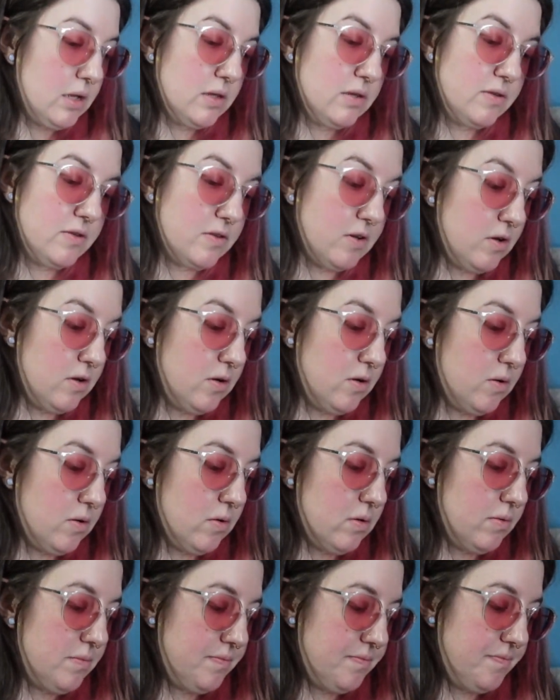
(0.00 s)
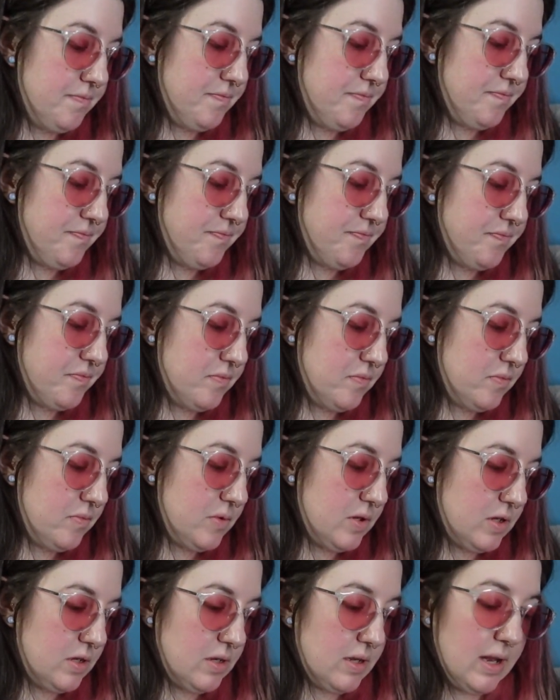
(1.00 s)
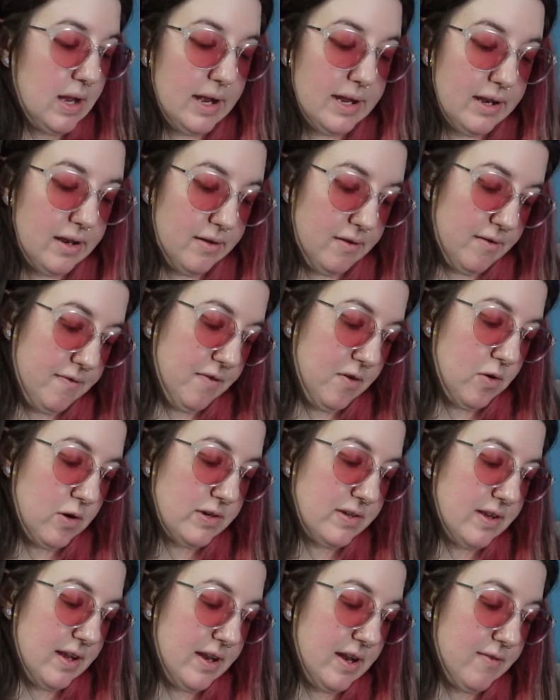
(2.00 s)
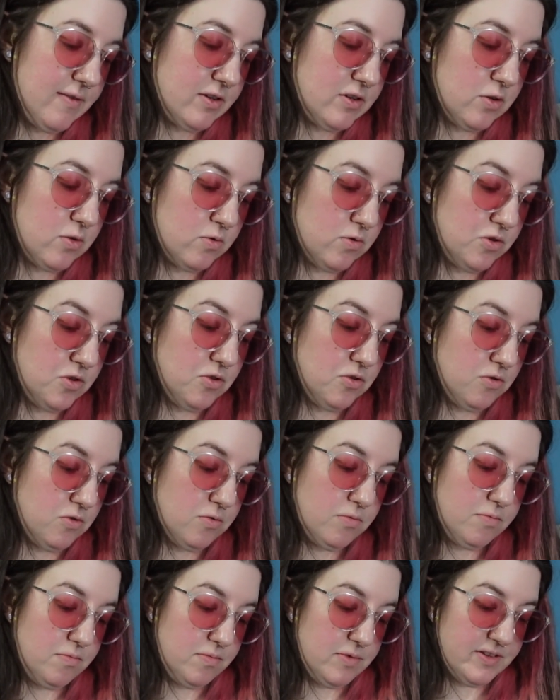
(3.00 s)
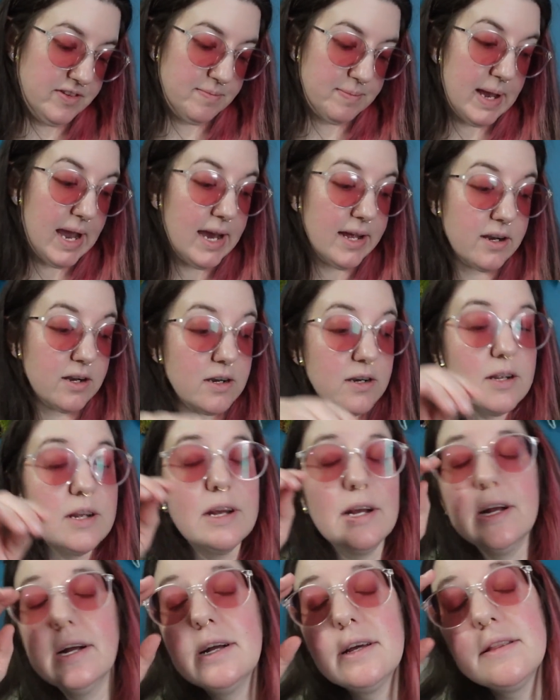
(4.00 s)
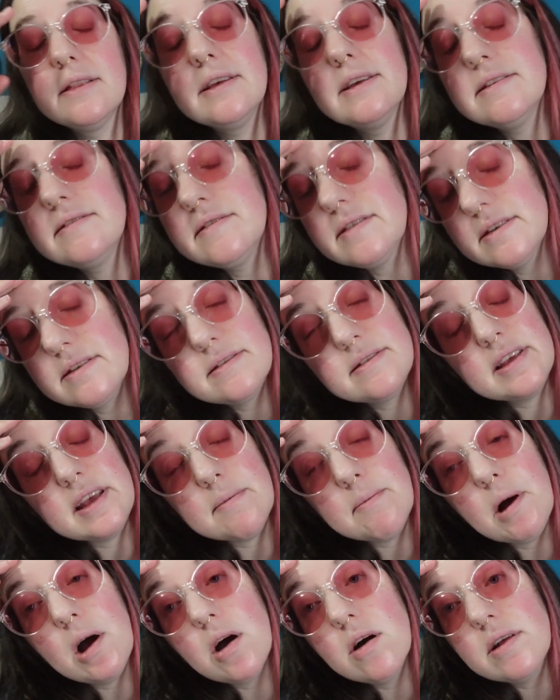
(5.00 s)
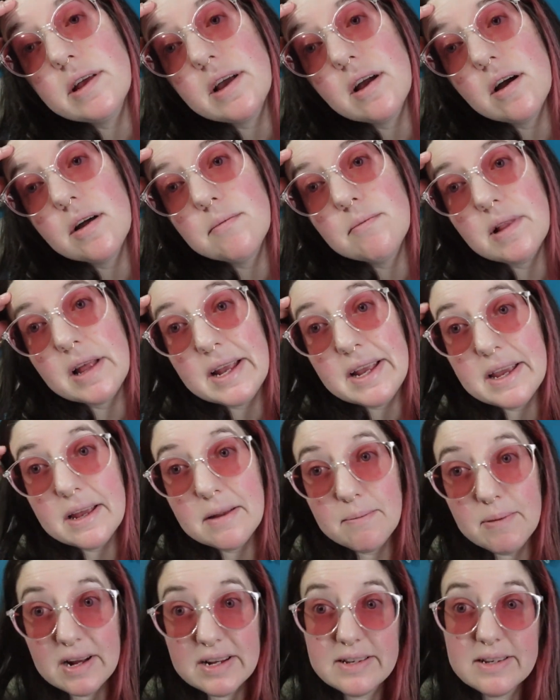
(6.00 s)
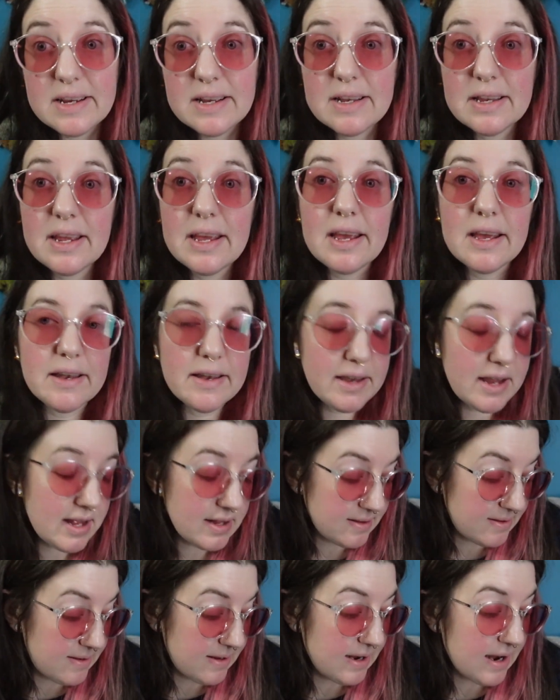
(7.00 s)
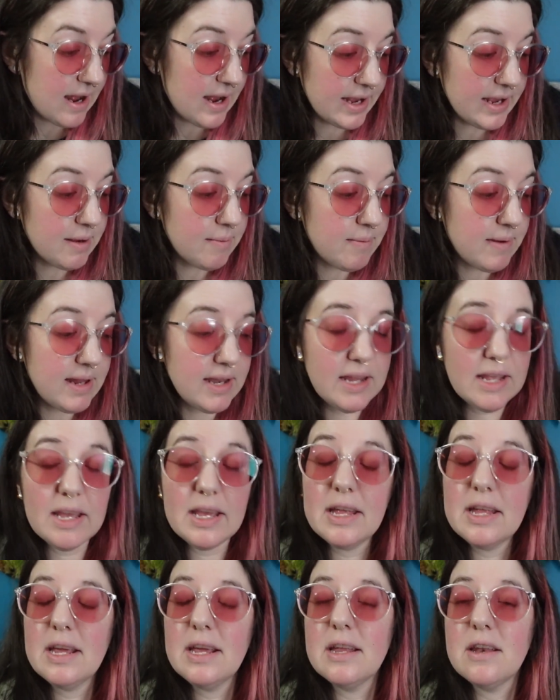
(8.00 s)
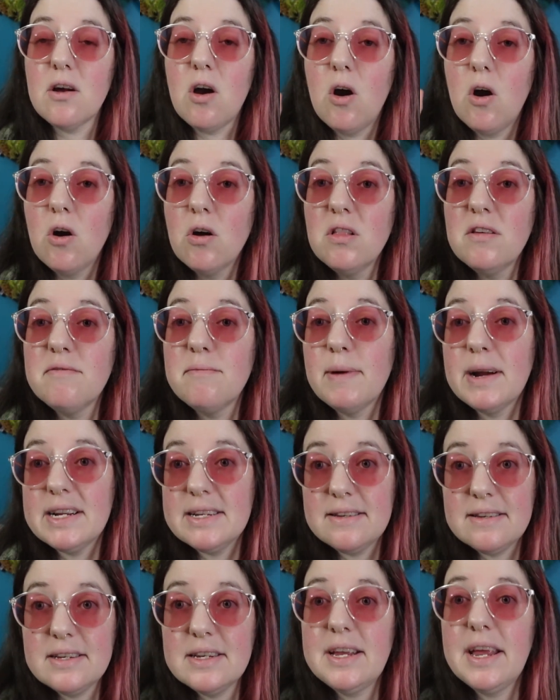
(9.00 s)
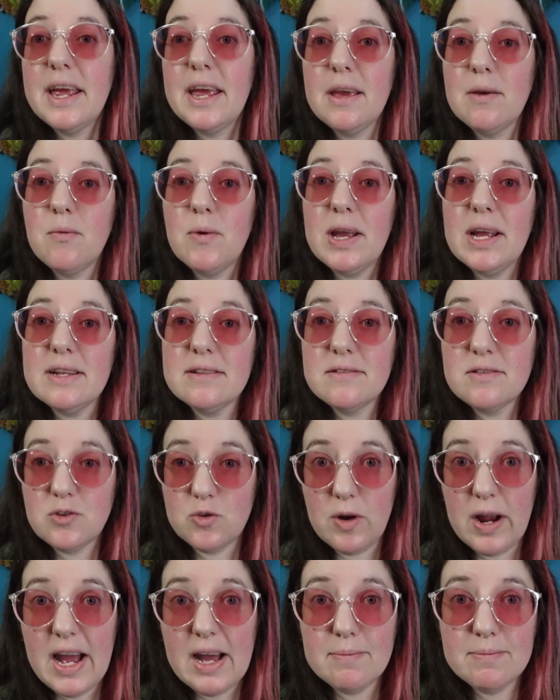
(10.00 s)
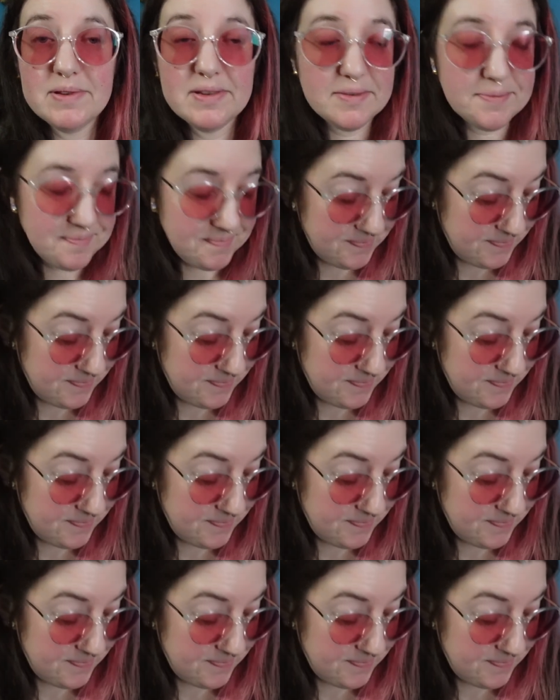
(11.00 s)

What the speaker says: So, of course I never told you this pattern. This is the Polygon blanket by Tin Can Knits, and I am knitting it in all of my DK weight scraps.